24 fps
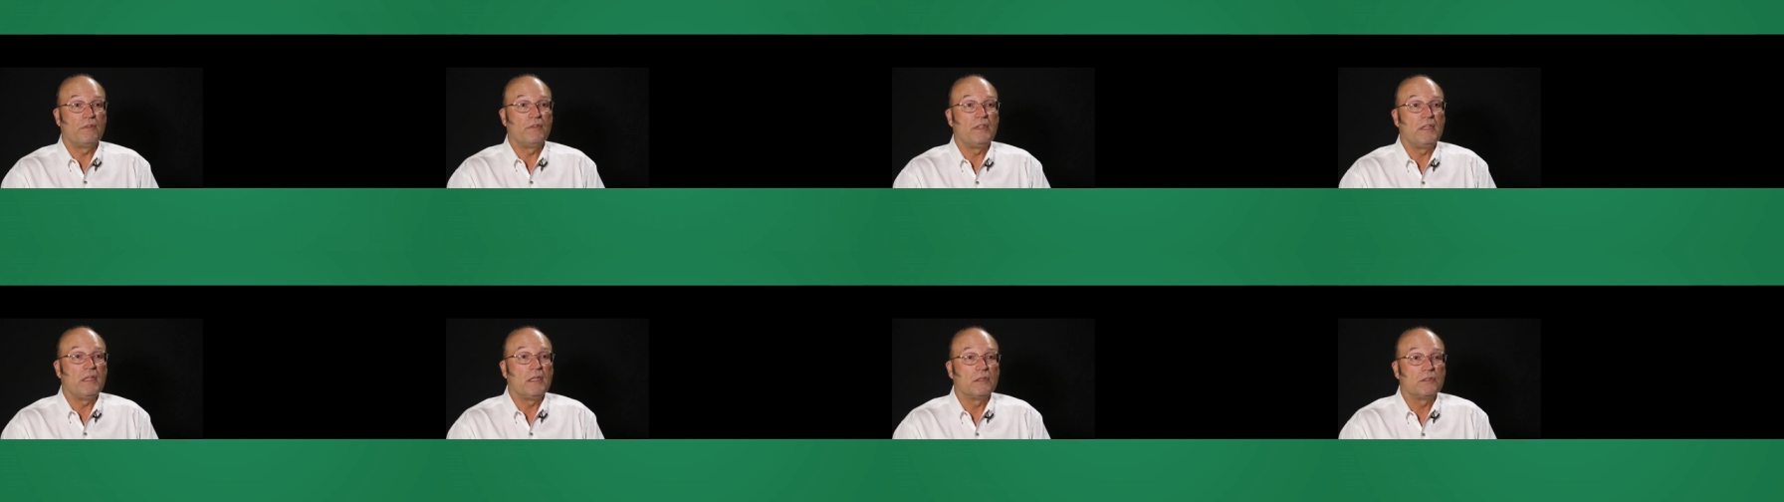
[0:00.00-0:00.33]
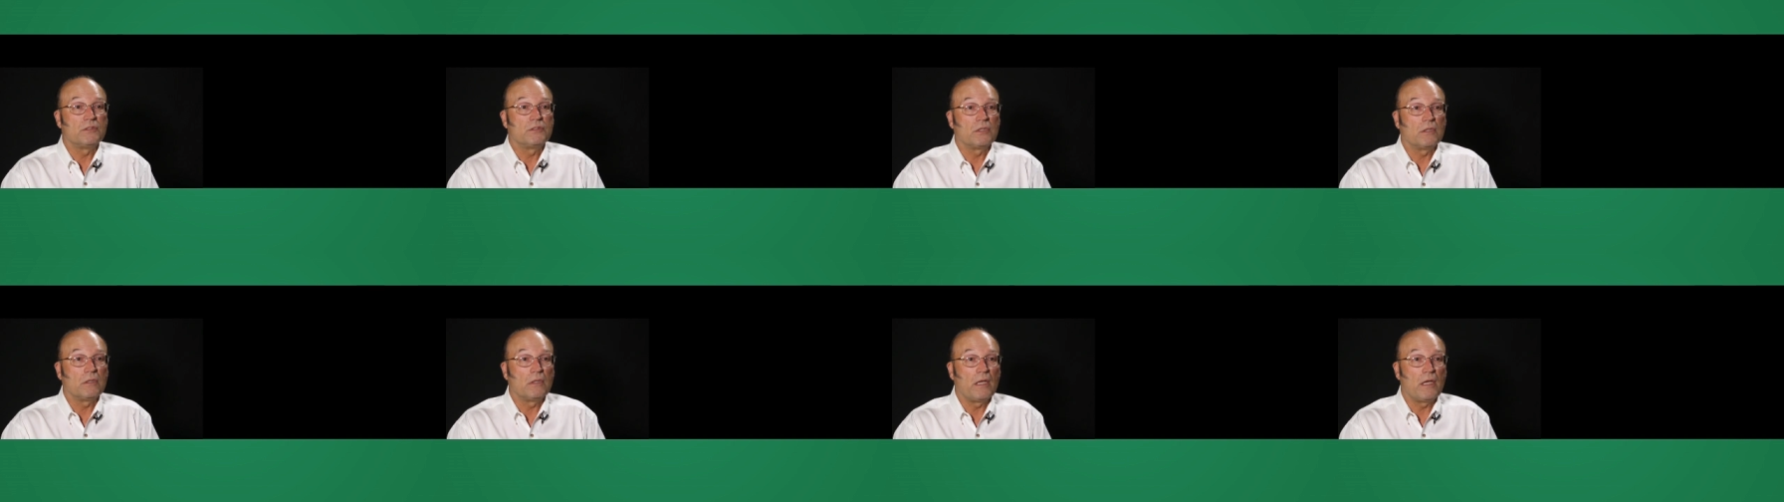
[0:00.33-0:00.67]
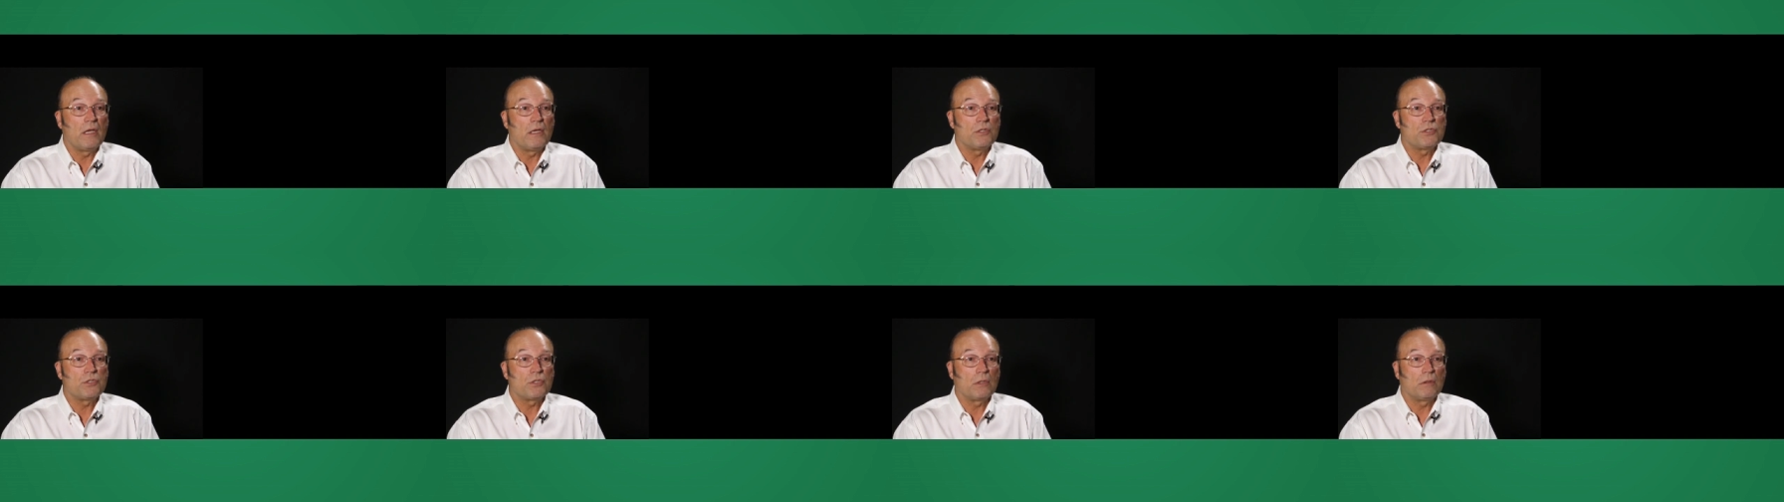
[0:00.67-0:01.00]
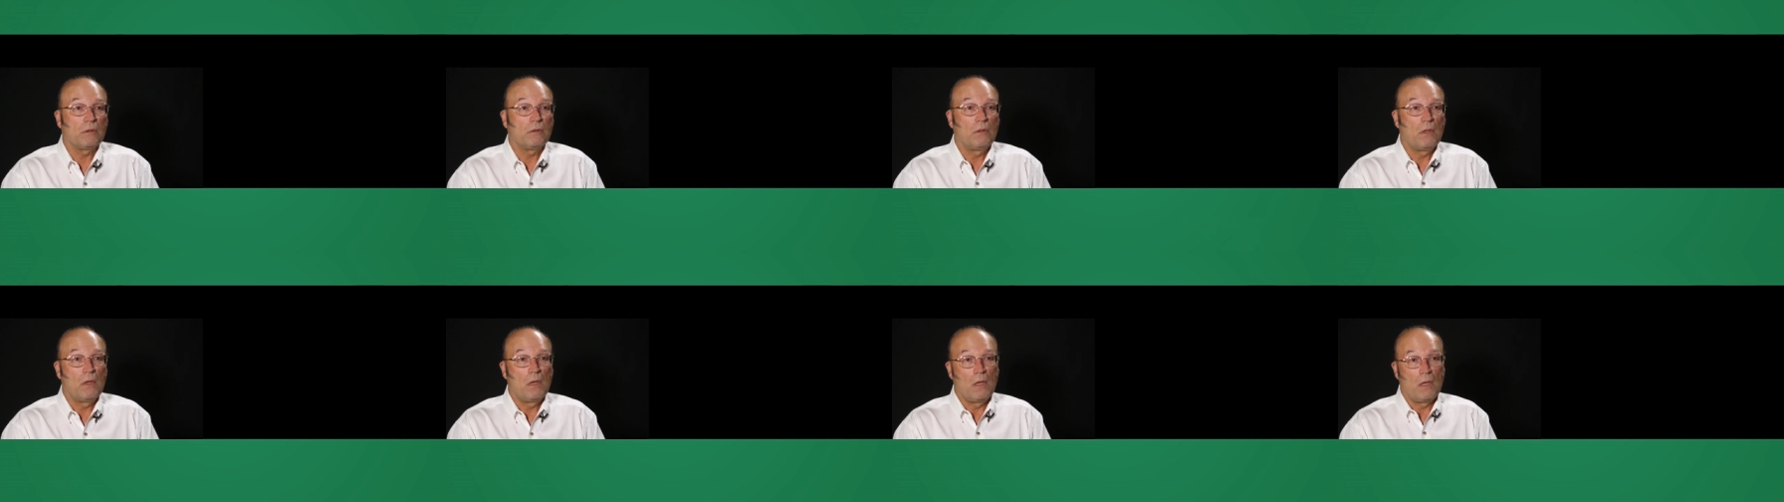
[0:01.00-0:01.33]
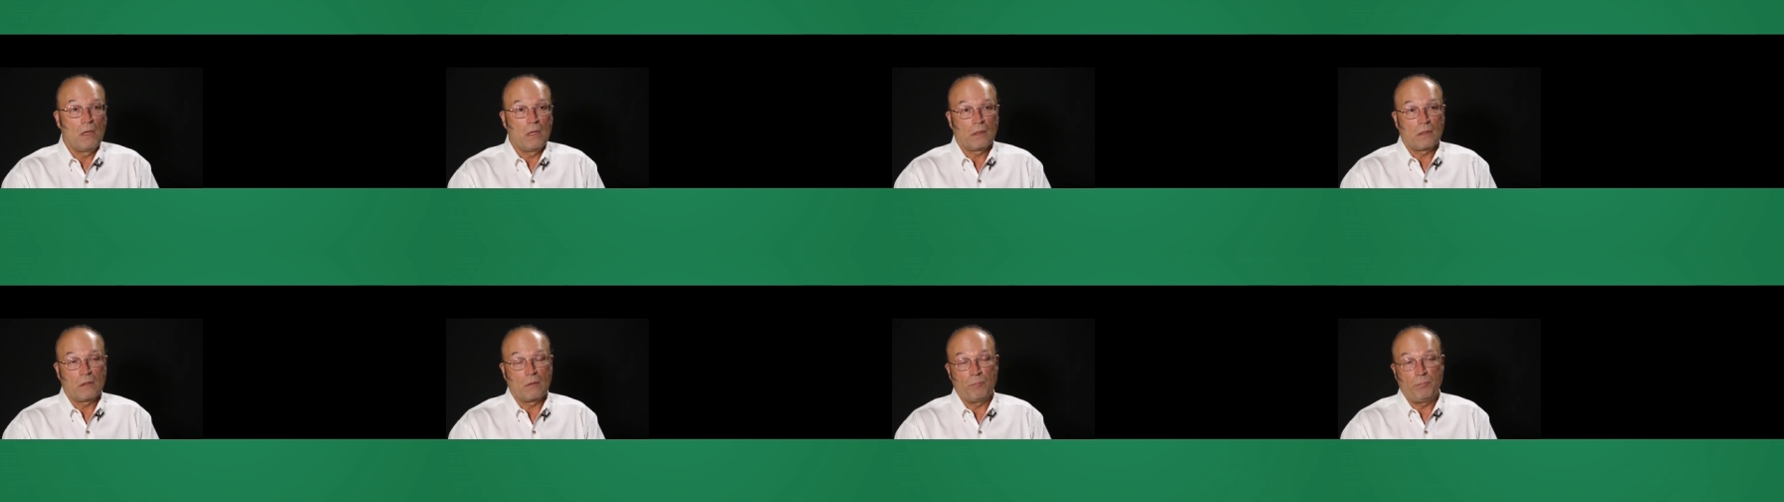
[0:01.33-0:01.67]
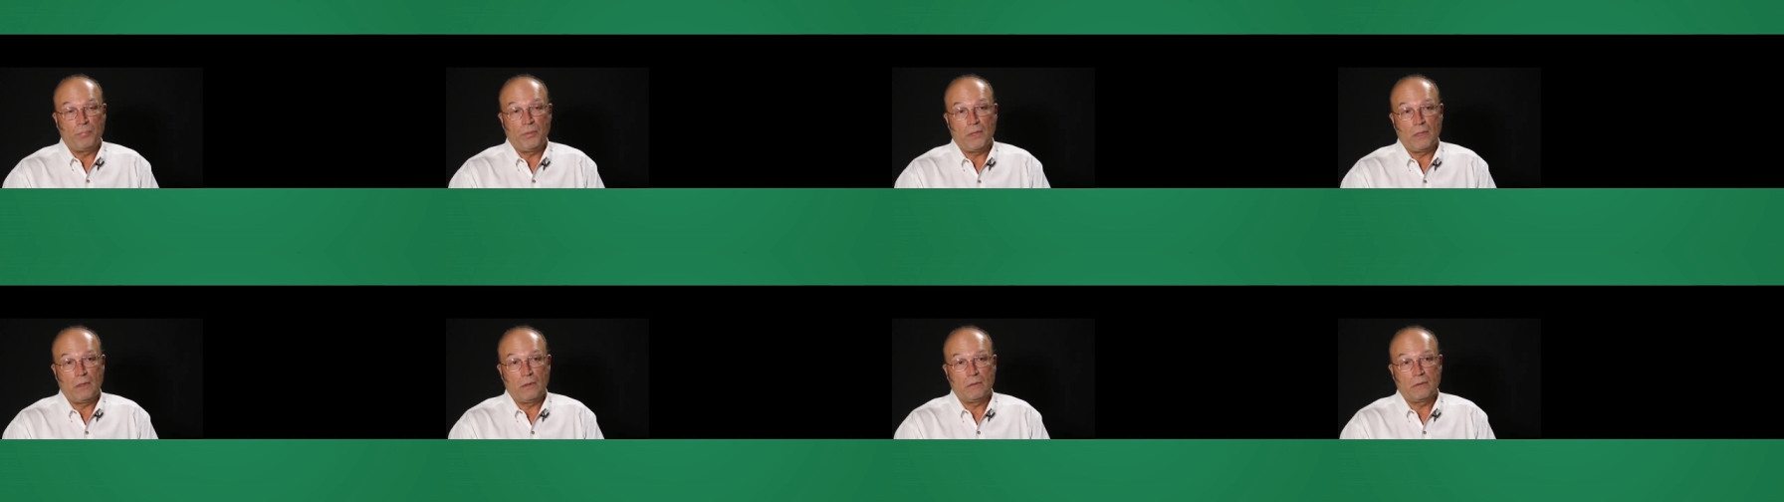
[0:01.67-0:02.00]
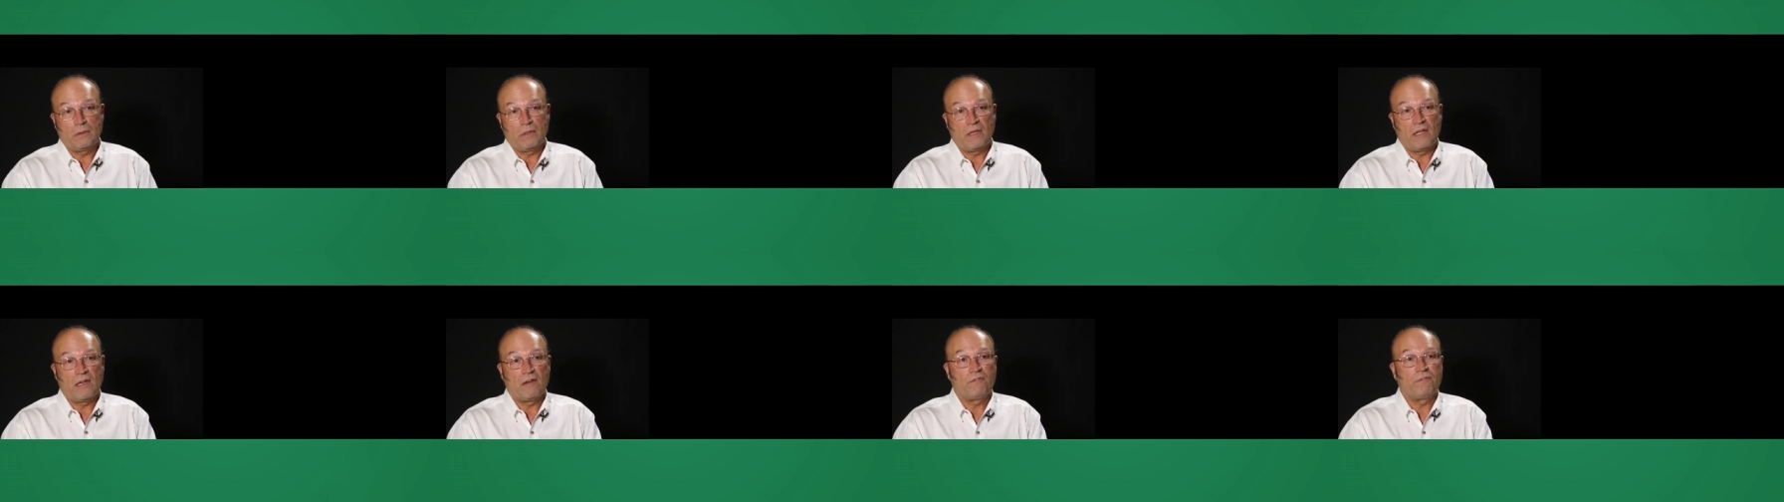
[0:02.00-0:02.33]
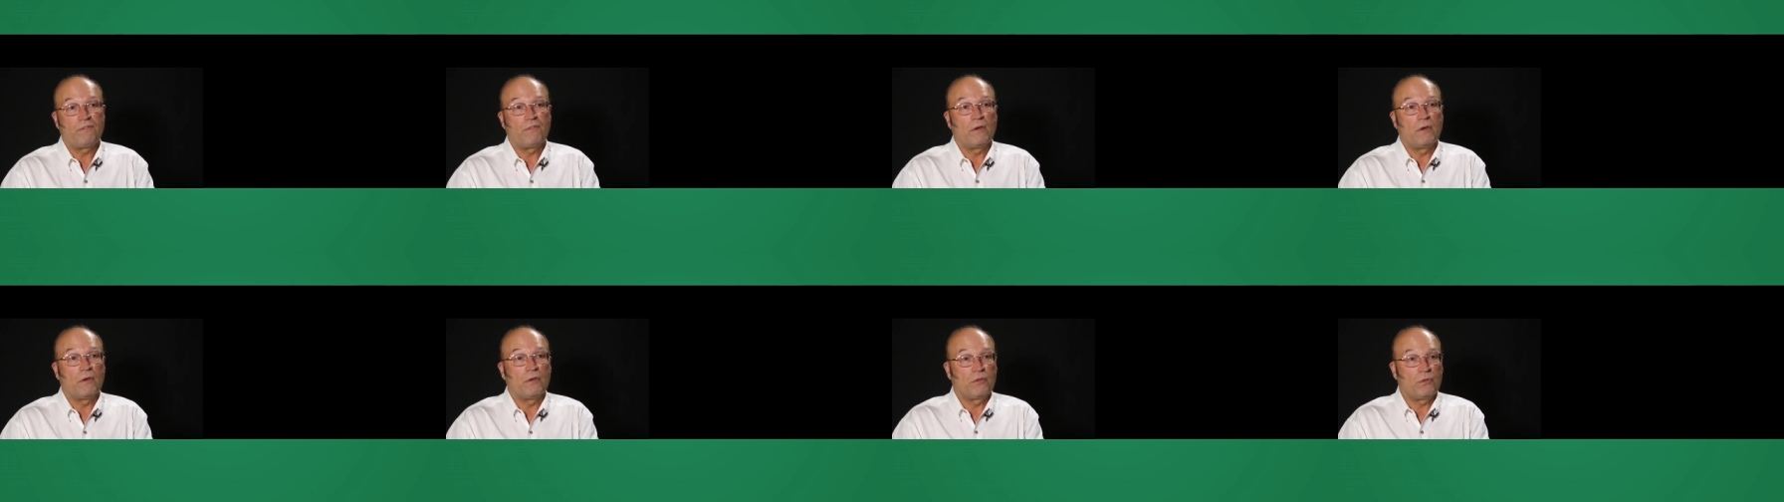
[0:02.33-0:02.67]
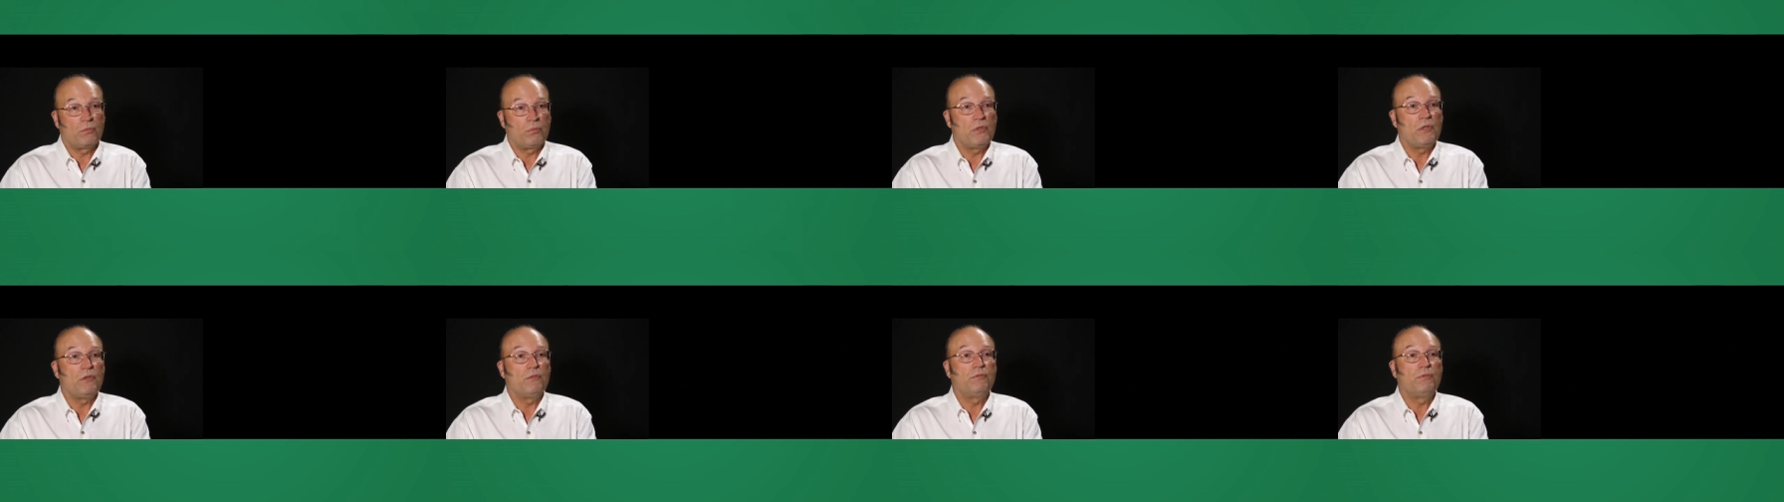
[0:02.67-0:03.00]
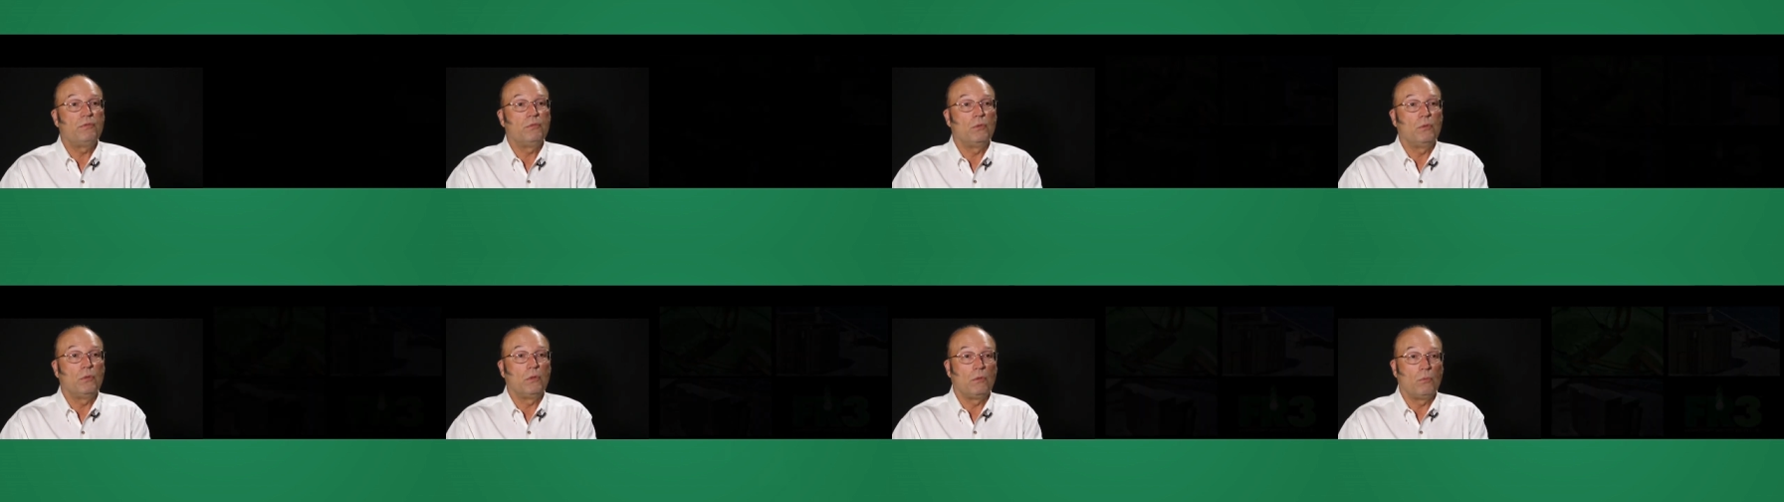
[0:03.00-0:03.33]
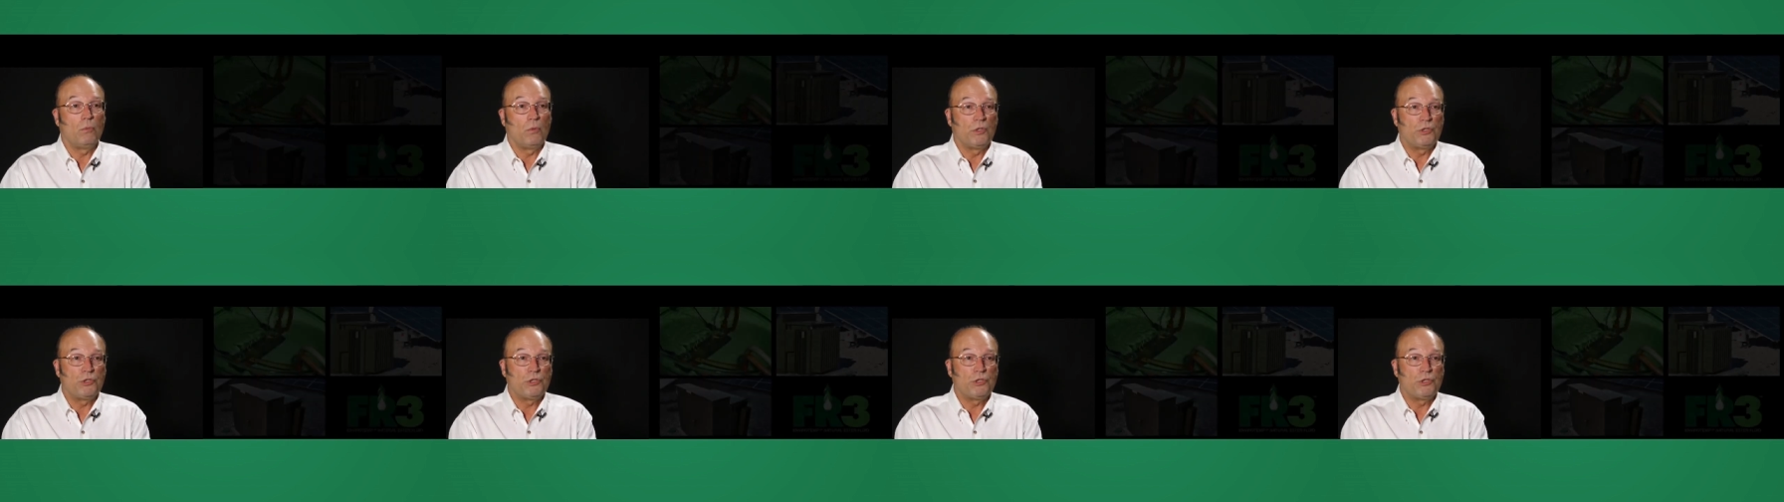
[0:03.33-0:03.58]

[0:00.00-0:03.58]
of the insulation. Compared to FR3 fluid,